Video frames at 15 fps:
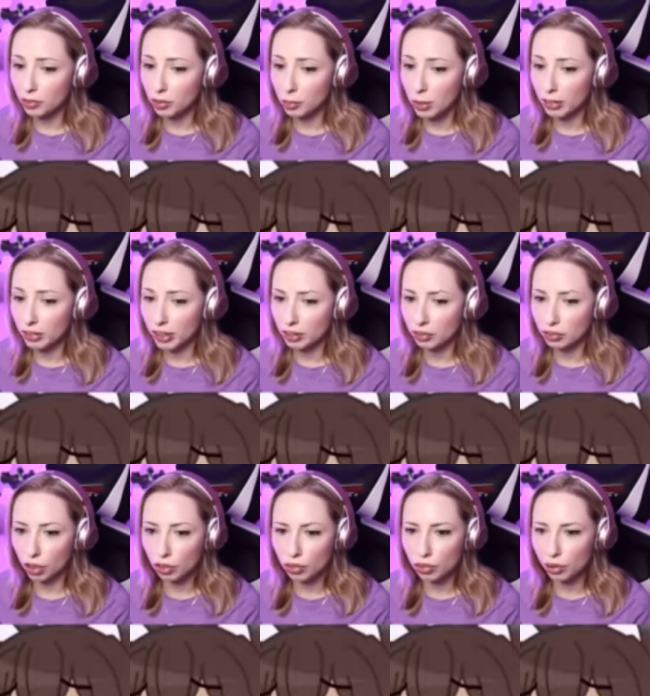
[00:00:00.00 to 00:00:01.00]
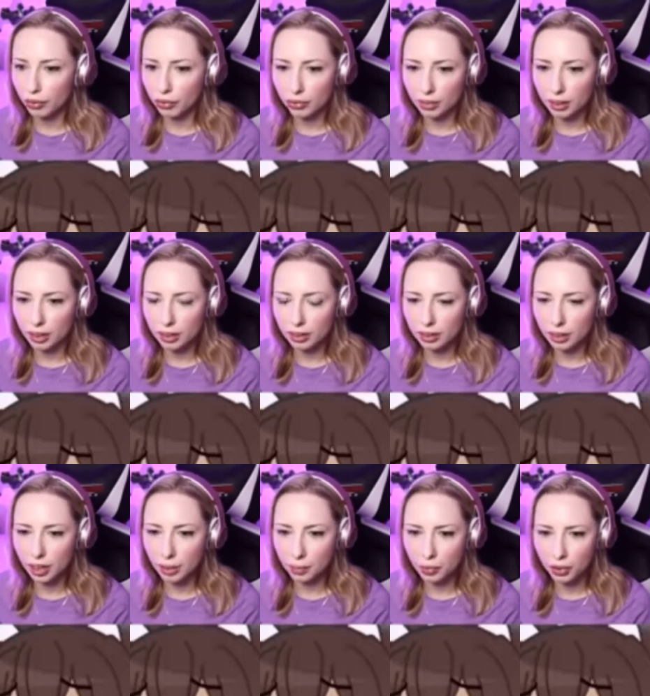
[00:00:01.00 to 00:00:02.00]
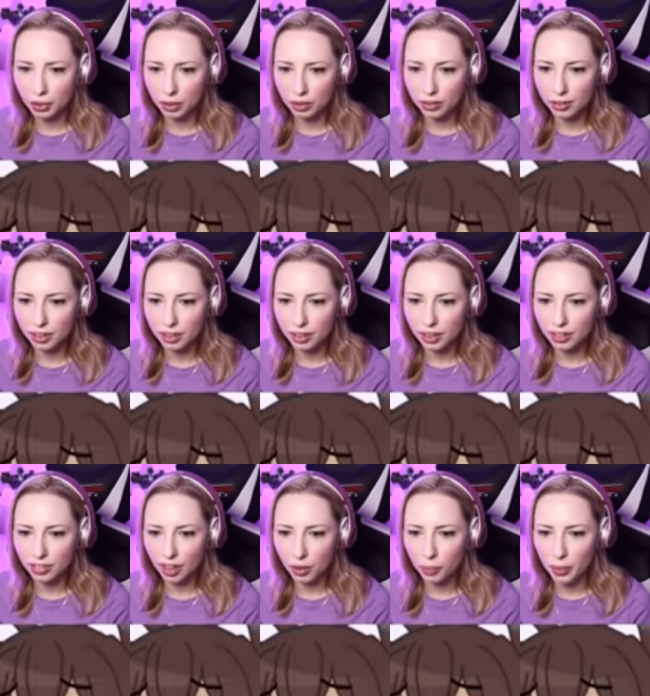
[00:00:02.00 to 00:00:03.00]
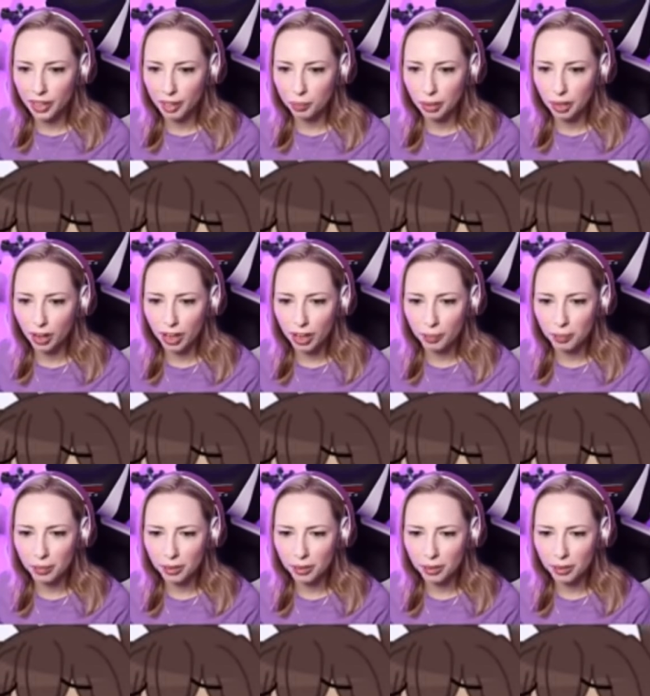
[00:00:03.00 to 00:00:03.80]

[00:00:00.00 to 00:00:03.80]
appearing. Don't trust it. I'm good. I sound weird, but I'm